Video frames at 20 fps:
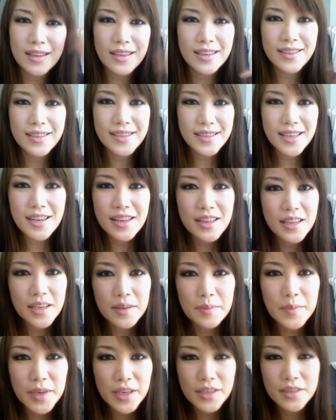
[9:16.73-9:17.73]
It's not like
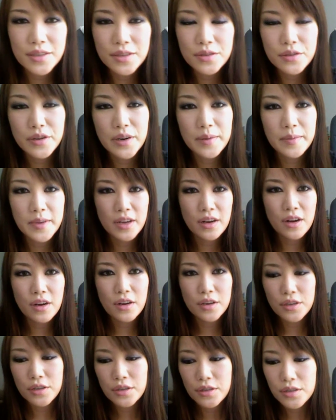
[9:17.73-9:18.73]
major trimming.
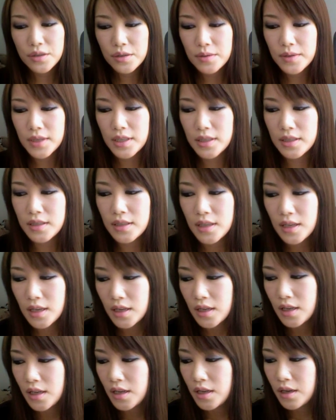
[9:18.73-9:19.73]
All you do is
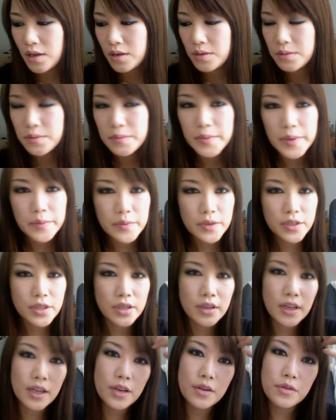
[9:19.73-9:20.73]
remember to
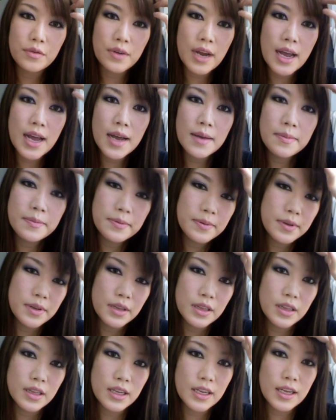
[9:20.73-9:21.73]
like grab
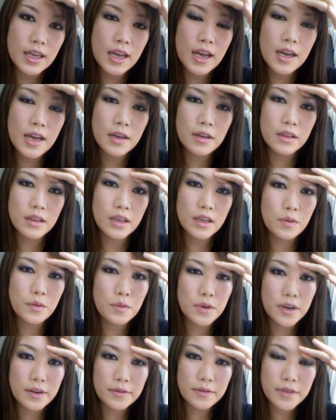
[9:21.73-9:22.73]
like
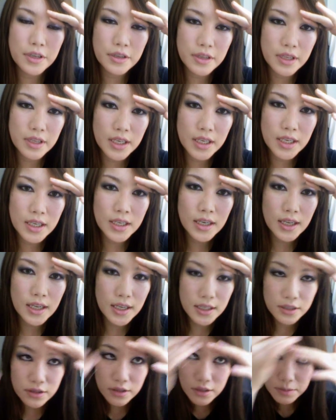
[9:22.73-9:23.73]
whatever you need and